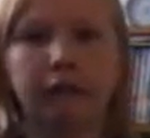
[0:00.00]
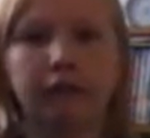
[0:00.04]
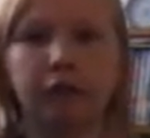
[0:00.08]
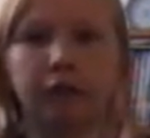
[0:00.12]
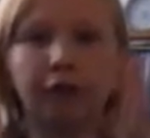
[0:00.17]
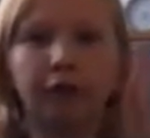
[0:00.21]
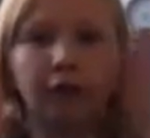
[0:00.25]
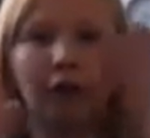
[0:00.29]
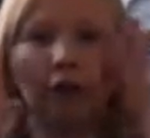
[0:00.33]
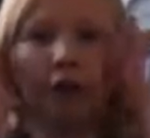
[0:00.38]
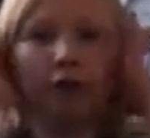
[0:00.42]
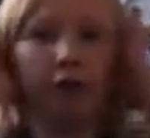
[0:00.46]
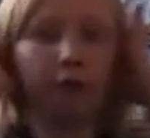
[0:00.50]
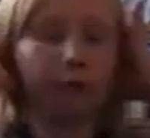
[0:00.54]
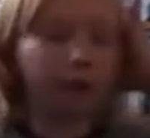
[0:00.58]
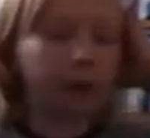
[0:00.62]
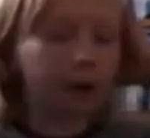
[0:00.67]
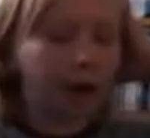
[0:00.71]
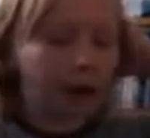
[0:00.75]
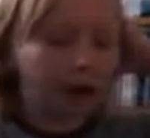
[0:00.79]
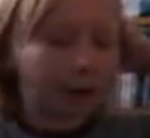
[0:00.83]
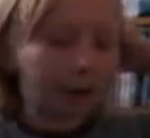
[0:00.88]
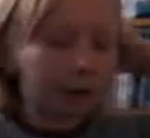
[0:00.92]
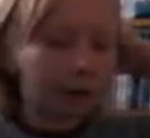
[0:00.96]

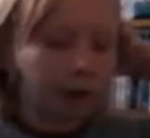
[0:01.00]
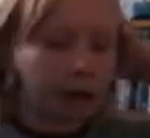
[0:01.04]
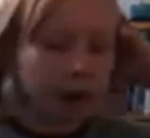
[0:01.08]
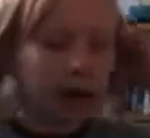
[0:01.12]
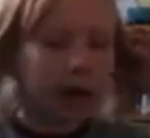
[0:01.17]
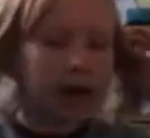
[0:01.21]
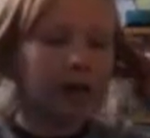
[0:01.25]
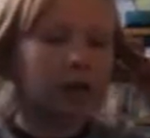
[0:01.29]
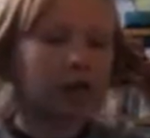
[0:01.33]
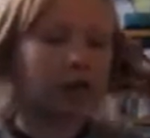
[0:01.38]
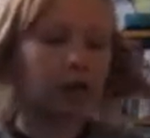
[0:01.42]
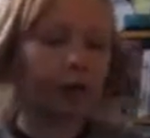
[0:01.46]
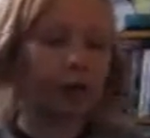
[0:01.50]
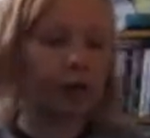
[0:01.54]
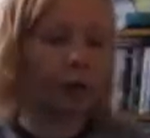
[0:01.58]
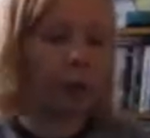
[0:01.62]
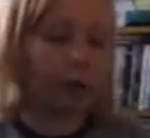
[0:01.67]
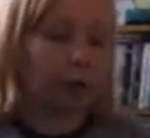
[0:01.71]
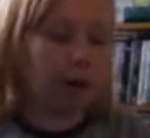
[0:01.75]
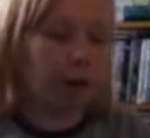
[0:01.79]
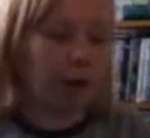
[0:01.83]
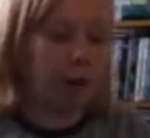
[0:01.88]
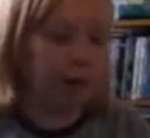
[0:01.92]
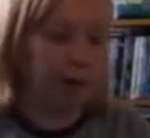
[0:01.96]
So I thought I'd show
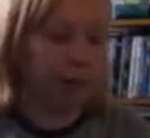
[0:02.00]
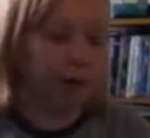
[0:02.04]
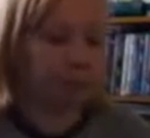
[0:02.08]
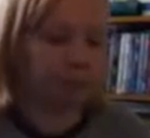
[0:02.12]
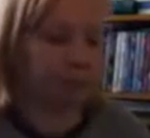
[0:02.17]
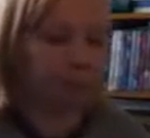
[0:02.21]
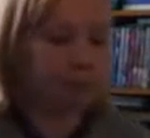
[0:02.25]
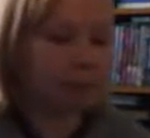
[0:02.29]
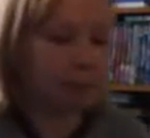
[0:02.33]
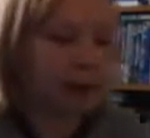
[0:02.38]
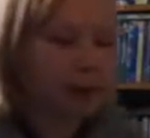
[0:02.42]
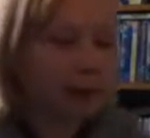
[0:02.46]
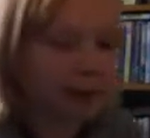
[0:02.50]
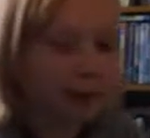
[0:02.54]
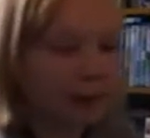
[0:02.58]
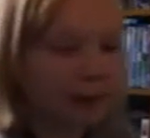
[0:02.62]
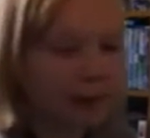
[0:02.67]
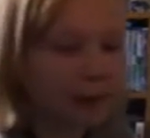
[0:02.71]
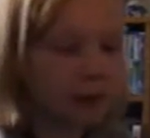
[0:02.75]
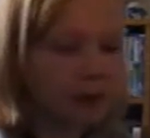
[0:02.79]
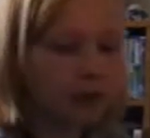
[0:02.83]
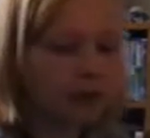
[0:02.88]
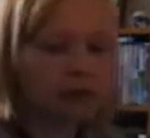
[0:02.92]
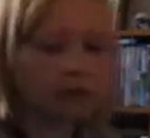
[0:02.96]
you what I am
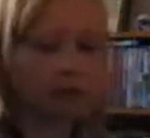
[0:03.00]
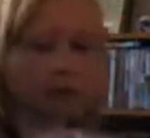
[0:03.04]
packing,